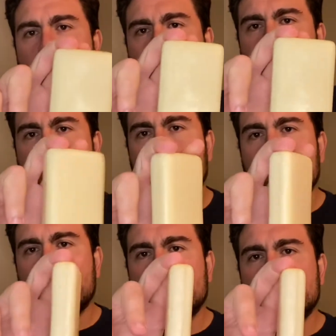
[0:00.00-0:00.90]

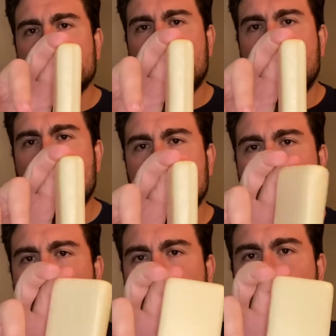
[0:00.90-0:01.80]
So it did not wear
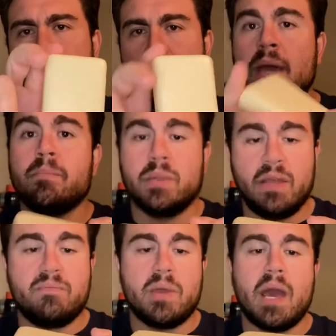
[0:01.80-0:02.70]
down quickly, and
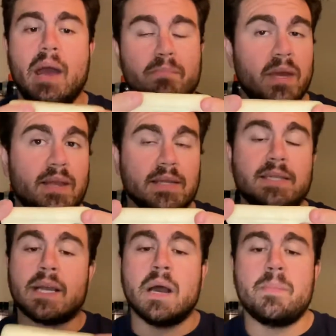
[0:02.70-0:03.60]
believe me, I beat this
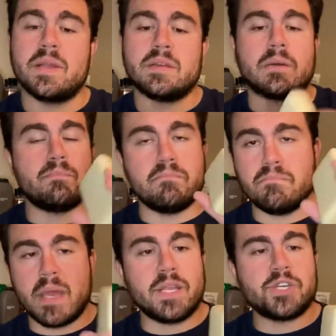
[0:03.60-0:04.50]
thing up. I took
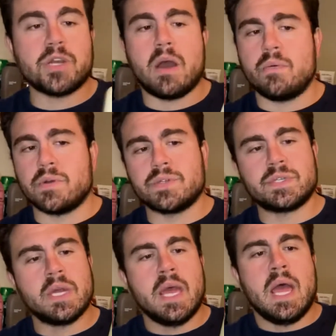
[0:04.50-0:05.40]
many showers.